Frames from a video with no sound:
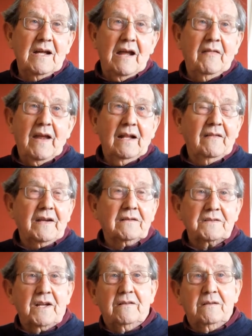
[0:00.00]
How the hell they
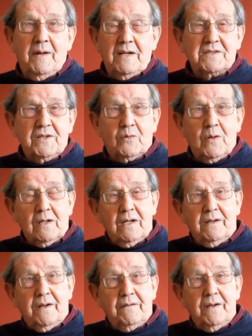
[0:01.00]
got to know about it so
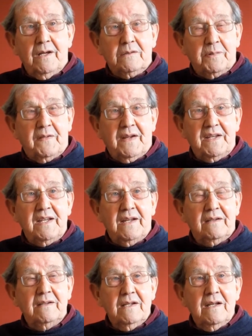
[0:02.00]
quickly, I don't know, but they
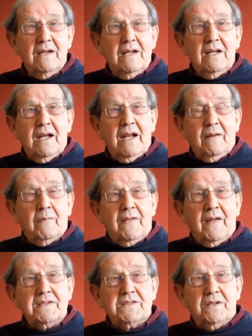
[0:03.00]
did. And the
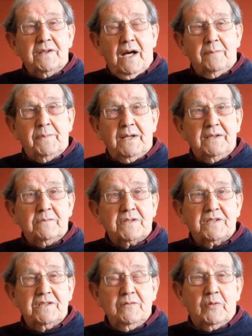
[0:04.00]
way they turned up,
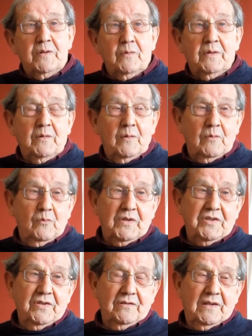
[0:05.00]

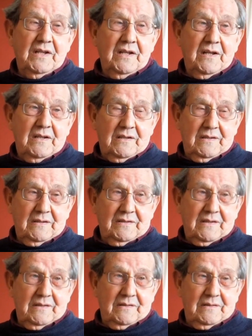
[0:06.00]
we took the
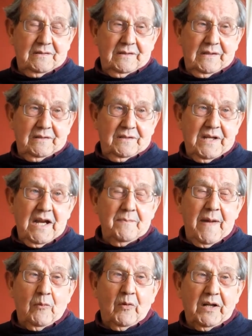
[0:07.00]

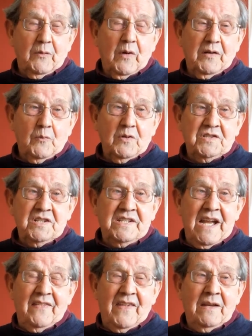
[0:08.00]
dead man, well, it
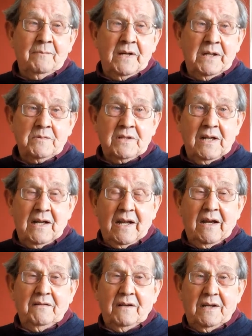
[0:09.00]
wasn't dead then, but he was
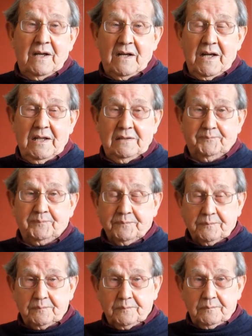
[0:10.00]
clearly going to die,
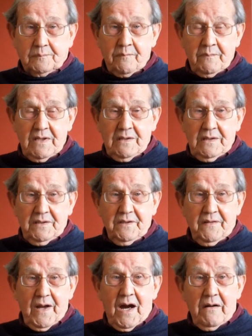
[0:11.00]

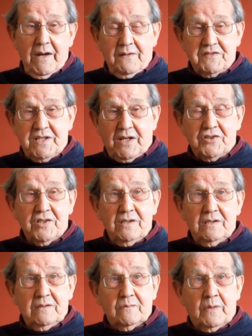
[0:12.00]
to the RAF
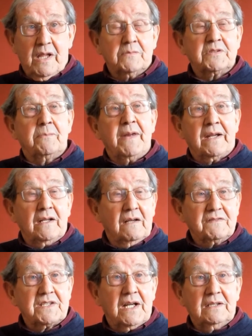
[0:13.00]
station where there was a medical
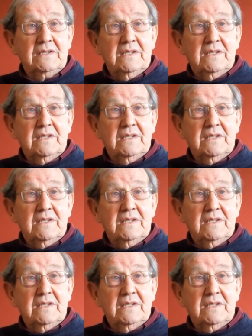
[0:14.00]
officer.